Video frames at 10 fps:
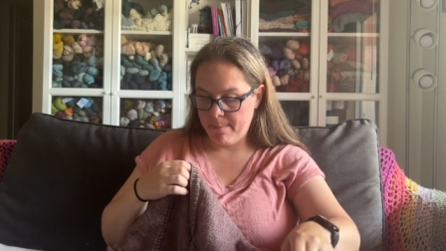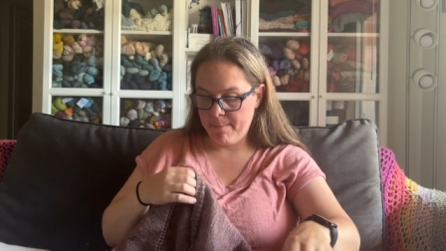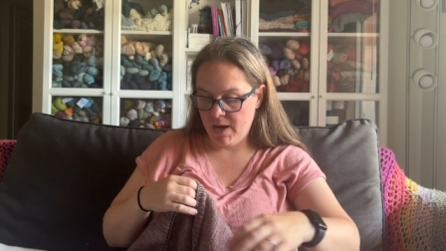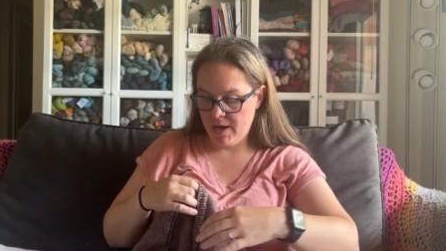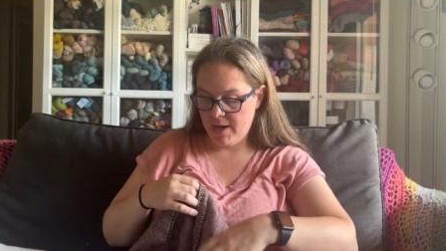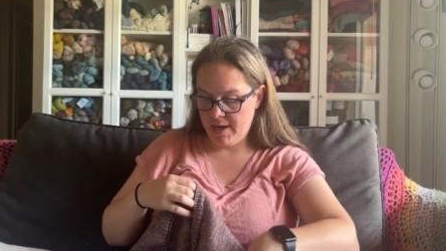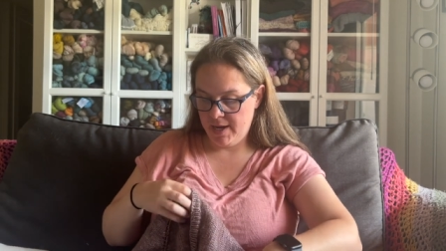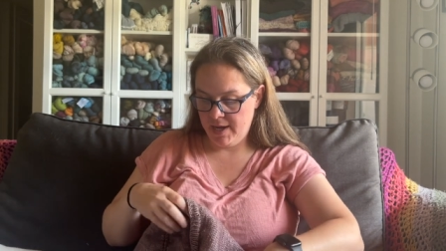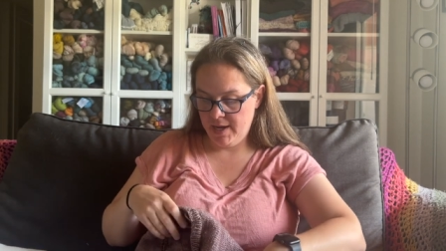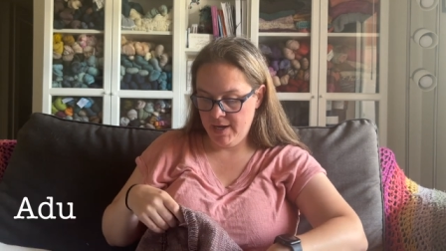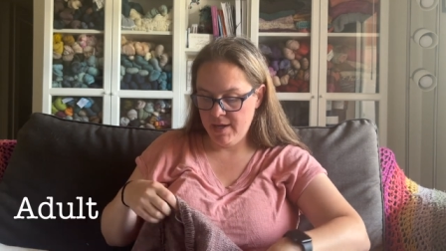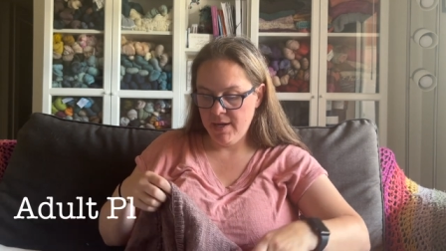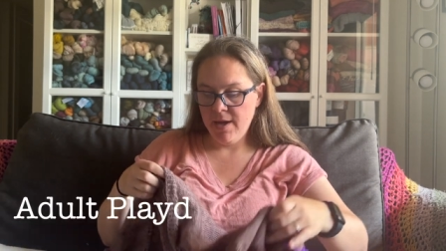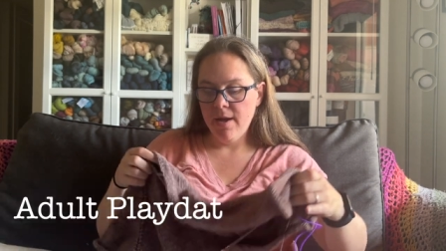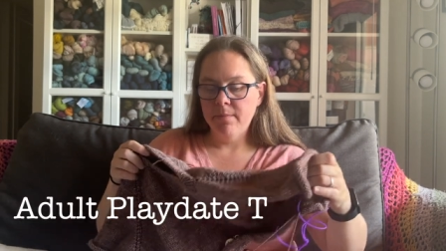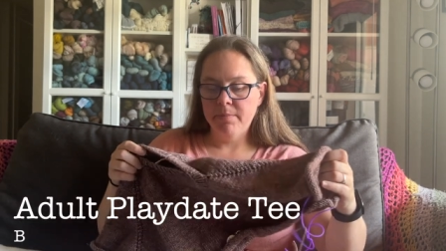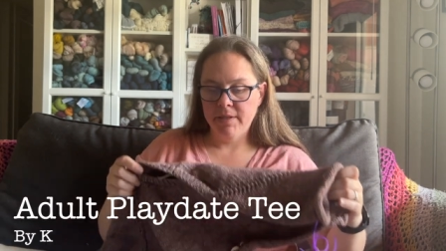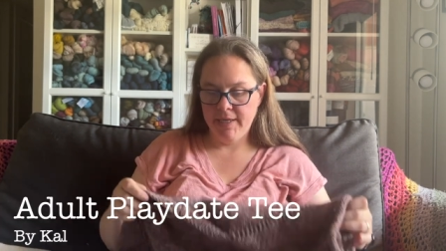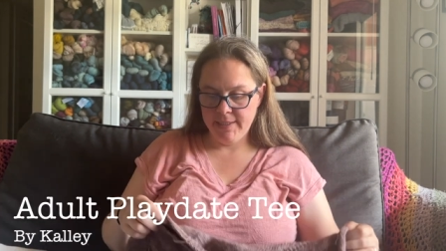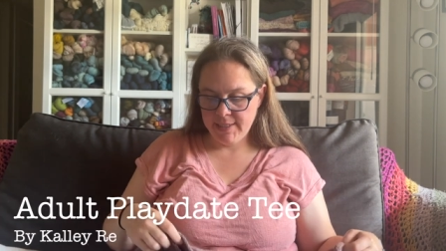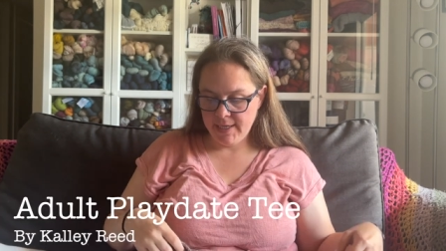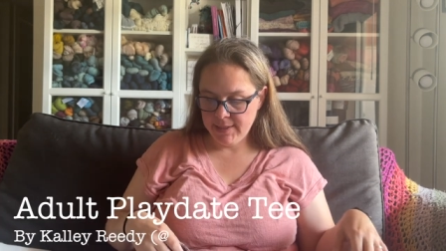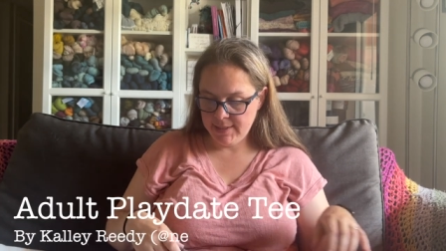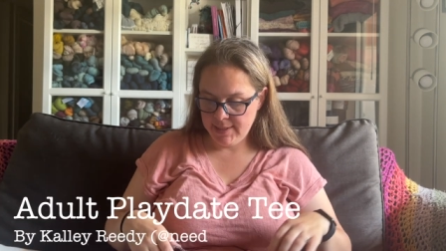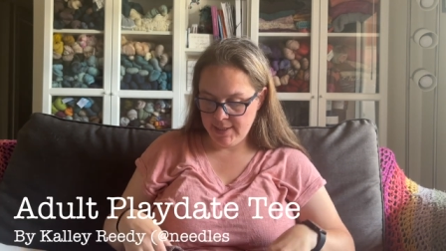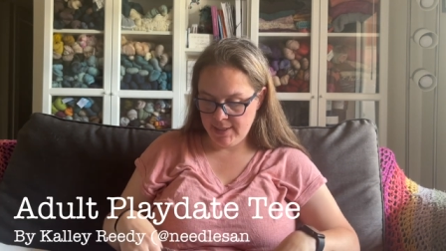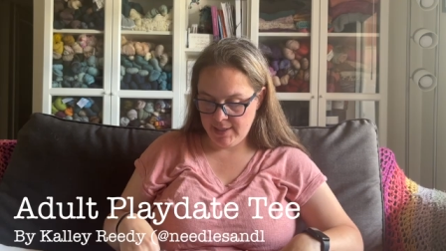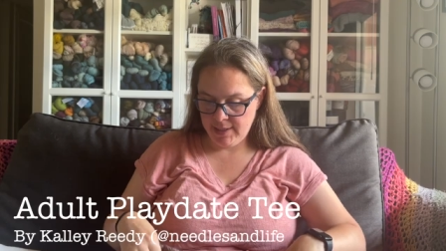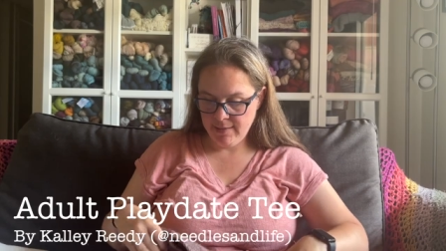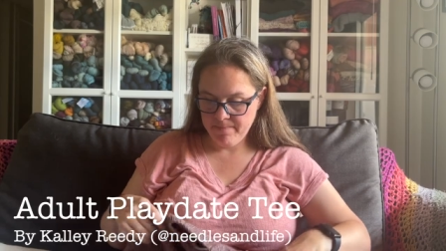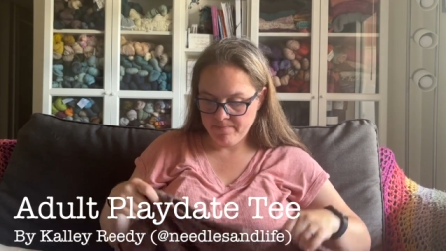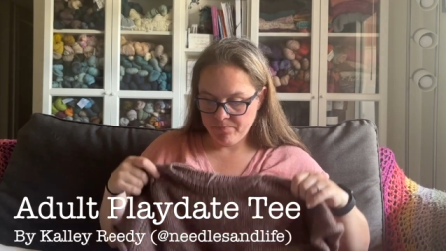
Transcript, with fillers: my Playdate Tee